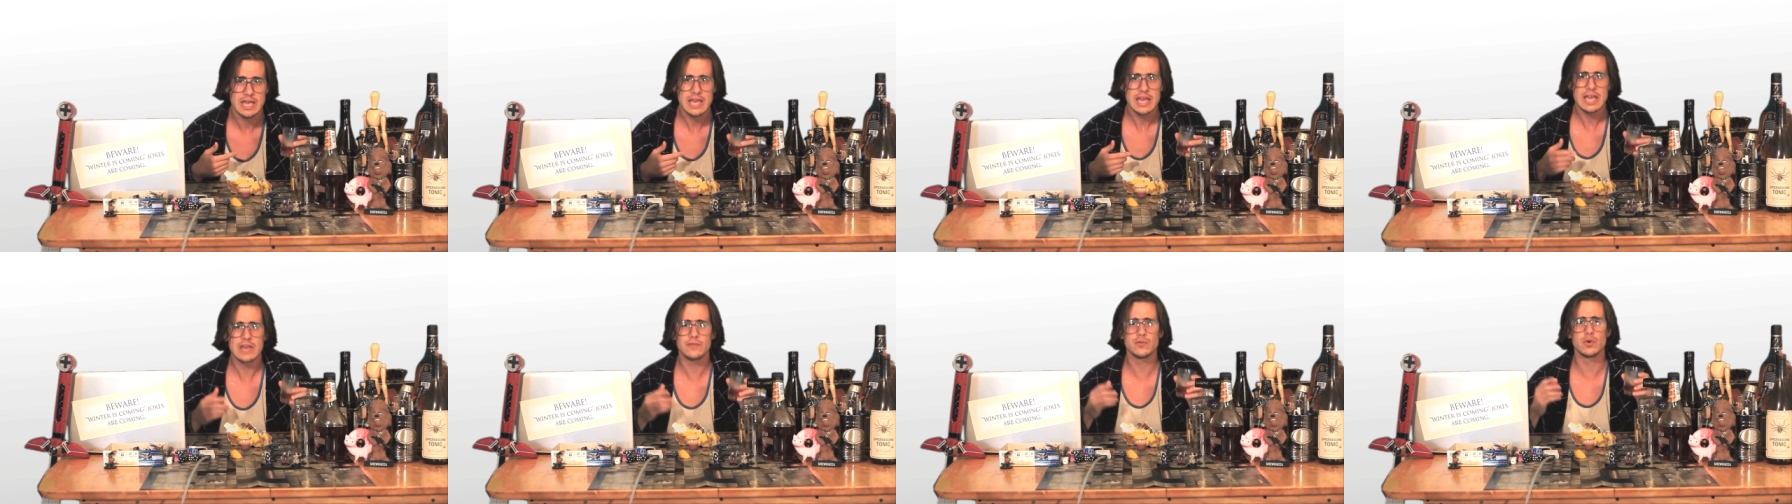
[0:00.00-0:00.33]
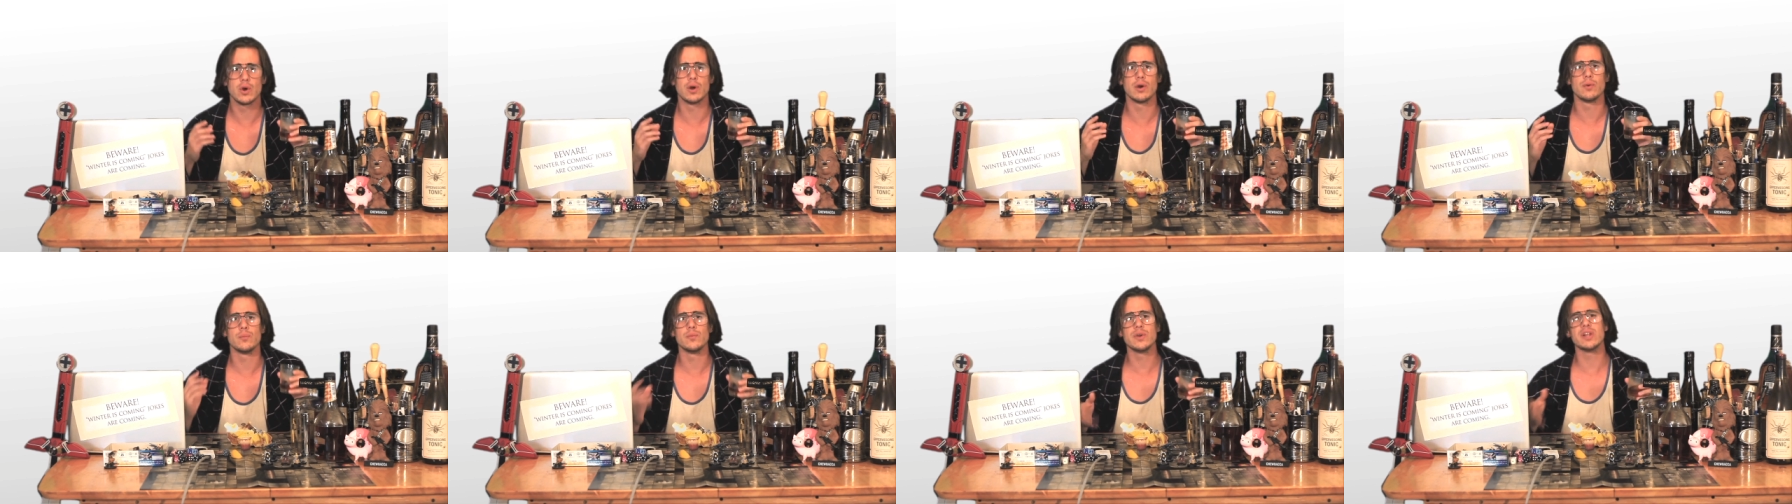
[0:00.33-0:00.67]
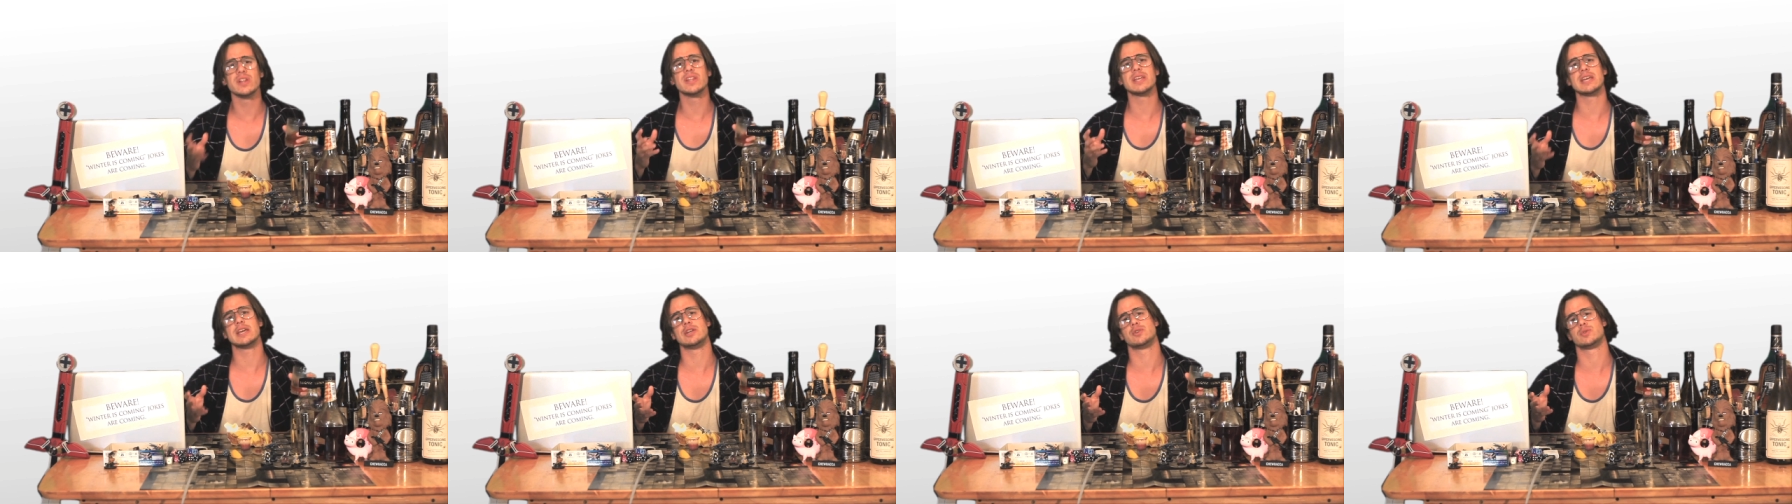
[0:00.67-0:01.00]
If you are
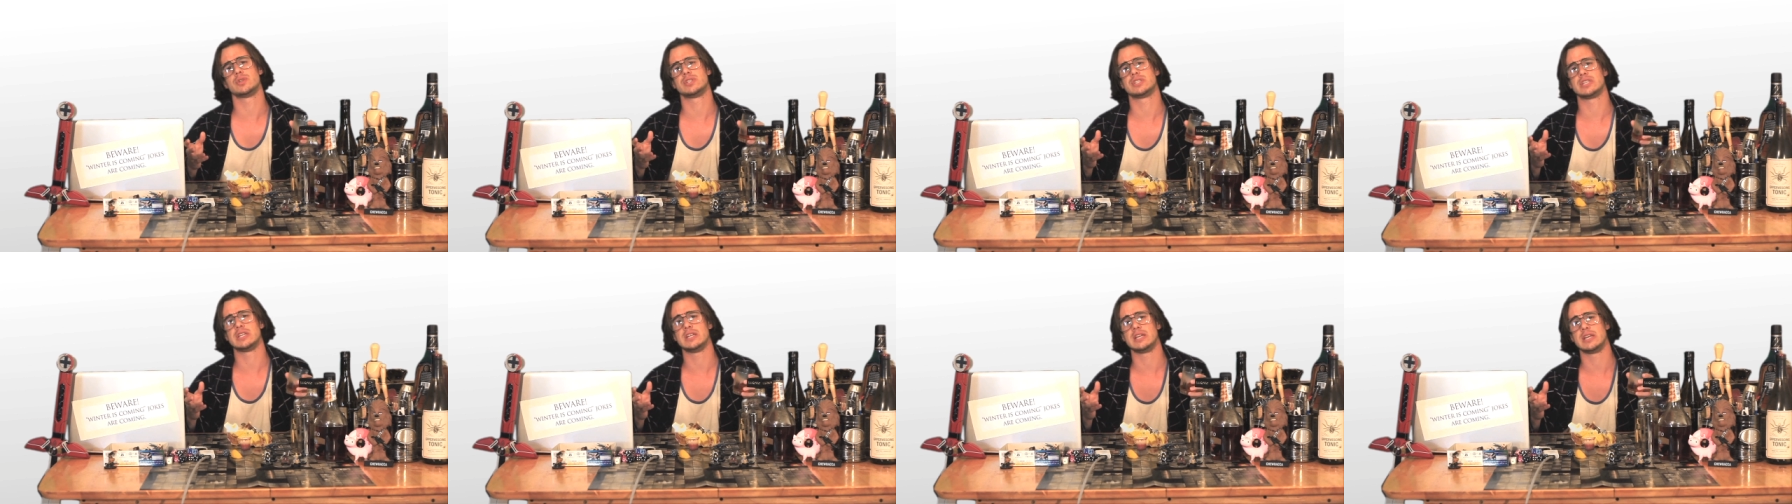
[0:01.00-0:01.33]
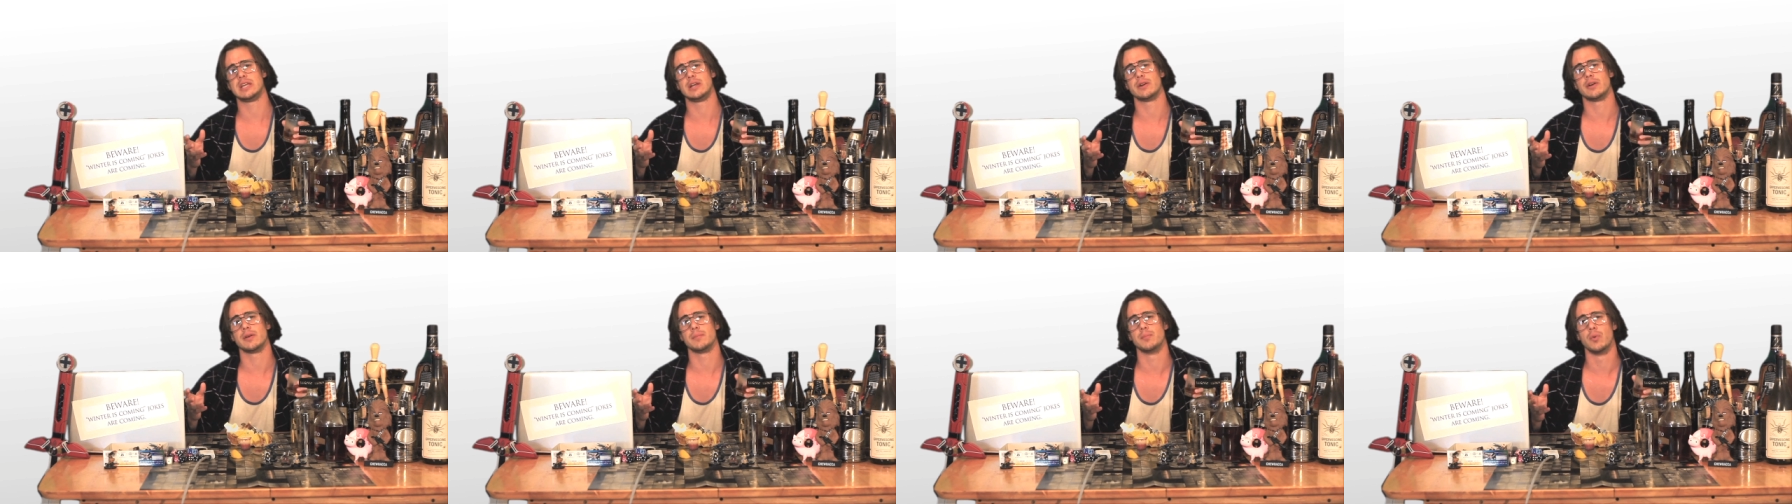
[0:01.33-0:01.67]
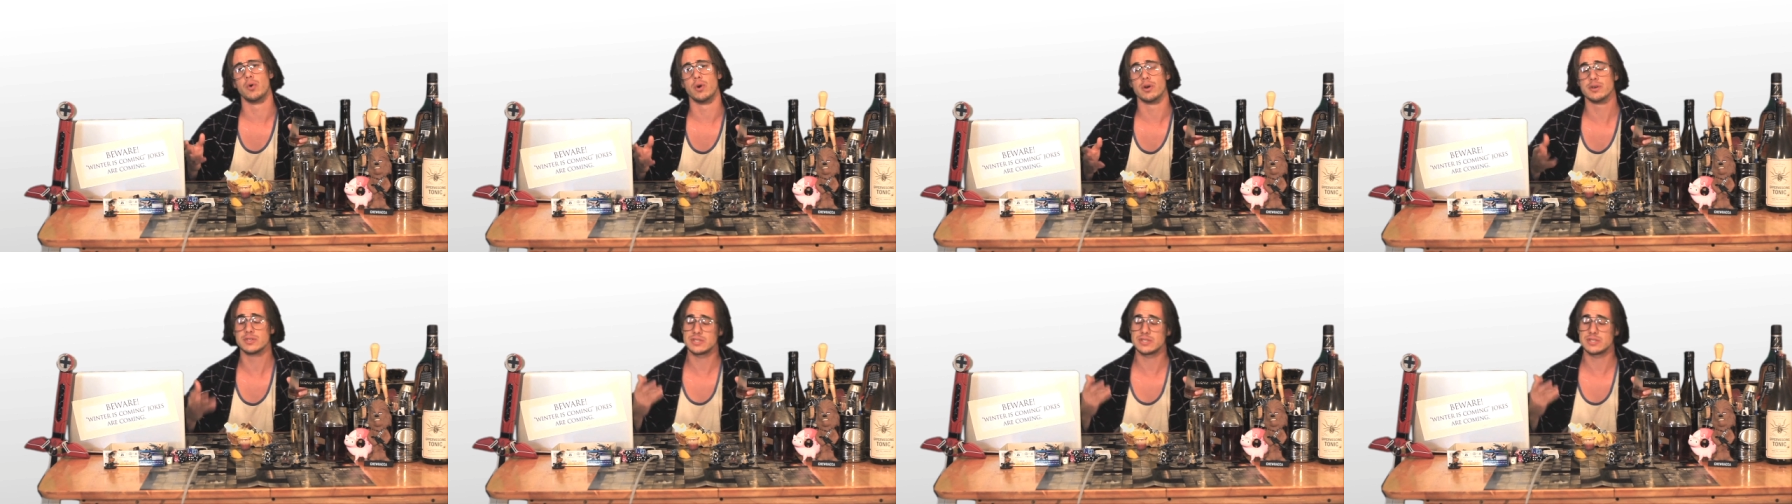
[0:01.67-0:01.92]
really interested in hearing more,